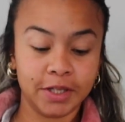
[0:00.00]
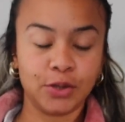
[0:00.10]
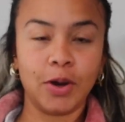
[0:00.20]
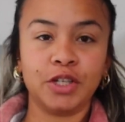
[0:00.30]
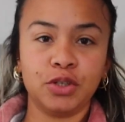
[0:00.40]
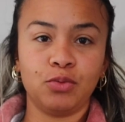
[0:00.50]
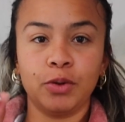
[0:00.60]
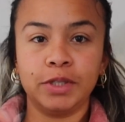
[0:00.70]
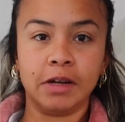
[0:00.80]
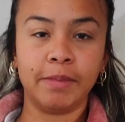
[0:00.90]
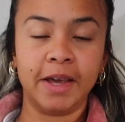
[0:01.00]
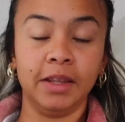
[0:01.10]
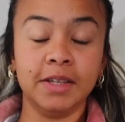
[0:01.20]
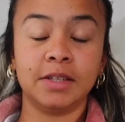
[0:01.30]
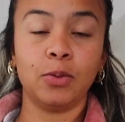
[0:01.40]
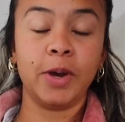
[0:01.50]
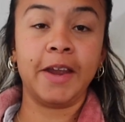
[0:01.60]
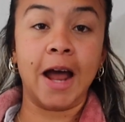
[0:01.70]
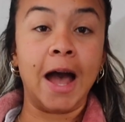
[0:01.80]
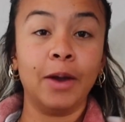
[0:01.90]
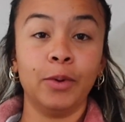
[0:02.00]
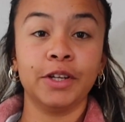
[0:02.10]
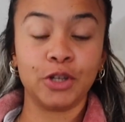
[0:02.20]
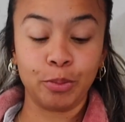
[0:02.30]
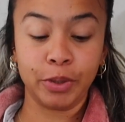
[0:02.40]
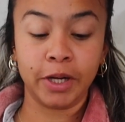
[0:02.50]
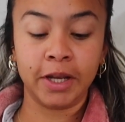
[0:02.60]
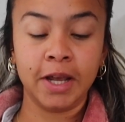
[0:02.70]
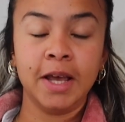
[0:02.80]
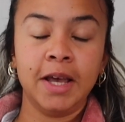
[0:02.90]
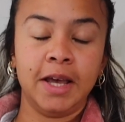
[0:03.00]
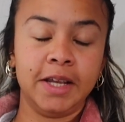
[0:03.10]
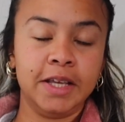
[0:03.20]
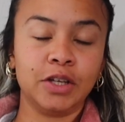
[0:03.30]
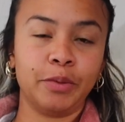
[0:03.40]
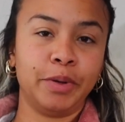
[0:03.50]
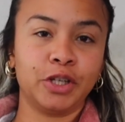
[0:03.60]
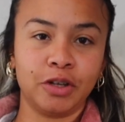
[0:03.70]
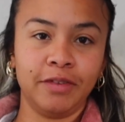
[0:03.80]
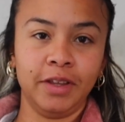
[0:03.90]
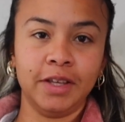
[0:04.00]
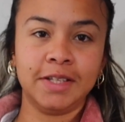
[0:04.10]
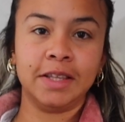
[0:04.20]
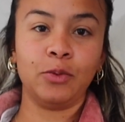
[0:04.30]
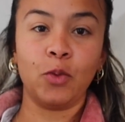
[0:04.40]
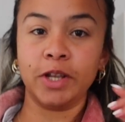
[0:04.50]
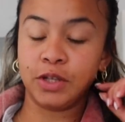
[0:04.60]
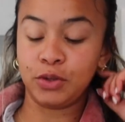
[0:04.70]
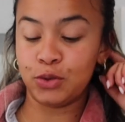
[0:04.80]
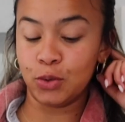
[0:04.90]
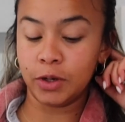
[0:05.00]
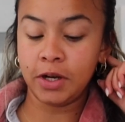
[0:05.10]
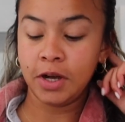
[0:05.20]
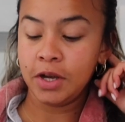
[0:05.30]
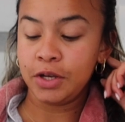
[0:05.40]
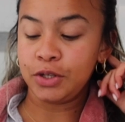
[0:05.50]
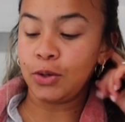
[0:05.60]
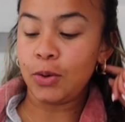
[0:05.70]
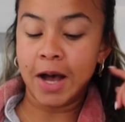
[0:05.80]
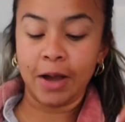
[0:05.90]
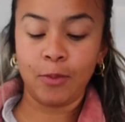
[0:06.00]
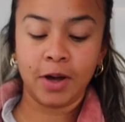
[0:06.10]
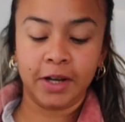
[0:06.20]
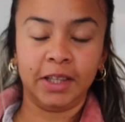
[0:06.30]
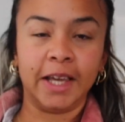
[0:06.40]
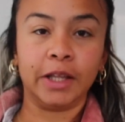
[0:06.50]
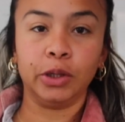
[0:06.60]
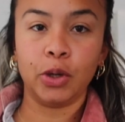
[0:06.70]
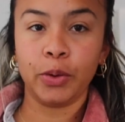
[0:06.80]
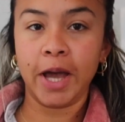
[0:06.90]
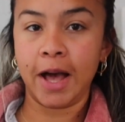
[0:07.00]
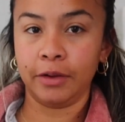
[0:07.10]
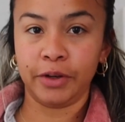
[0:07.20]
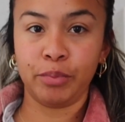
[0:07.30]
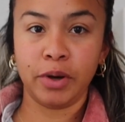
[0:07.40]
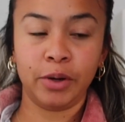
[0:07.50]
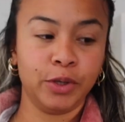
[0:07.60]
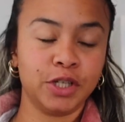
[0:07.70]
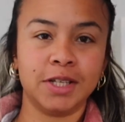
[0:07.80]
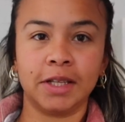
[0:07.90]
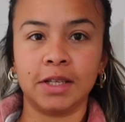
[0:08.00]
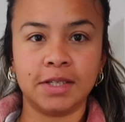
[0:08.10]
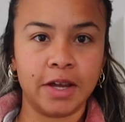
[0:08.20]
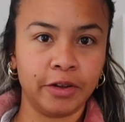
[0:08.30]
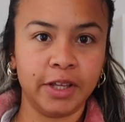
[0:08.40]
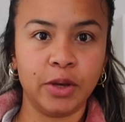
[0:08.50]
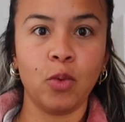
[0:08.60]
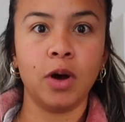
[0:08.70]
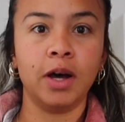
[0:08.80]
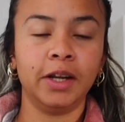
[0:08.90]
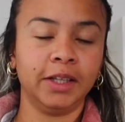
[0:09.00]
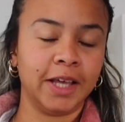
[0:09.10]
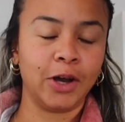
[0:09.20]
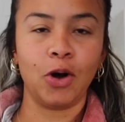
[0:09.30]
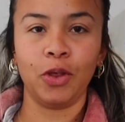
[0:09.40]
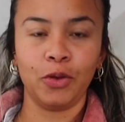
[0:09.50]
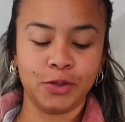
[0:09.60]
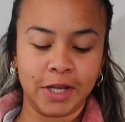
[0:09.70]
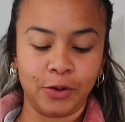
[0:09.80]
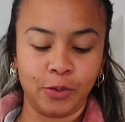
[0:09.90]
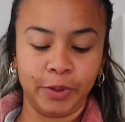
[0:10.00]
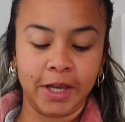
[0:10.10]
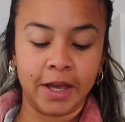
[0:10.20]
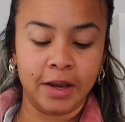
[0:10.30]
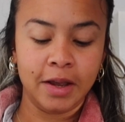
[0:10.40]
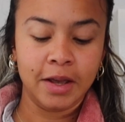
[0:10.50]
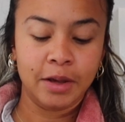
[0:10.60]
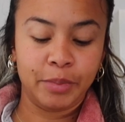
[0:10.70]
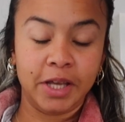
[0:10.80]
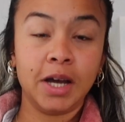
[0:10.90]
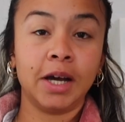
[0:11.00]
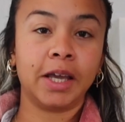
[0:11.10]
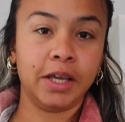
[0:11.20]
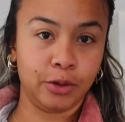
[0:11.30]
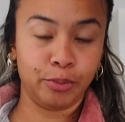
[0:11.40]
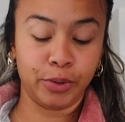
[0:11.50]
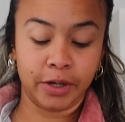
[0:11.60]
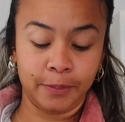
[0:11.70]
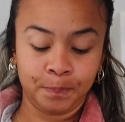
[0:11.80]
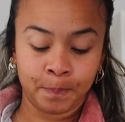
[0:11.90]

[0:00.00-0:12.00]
this, so I just wrote down my list the way that I would interpret it, and he took a picture of the list and then went to the store. So I wanted like low calorie bread, which is like the Sara Lee one and like all those that I normally get, but he got keto bread,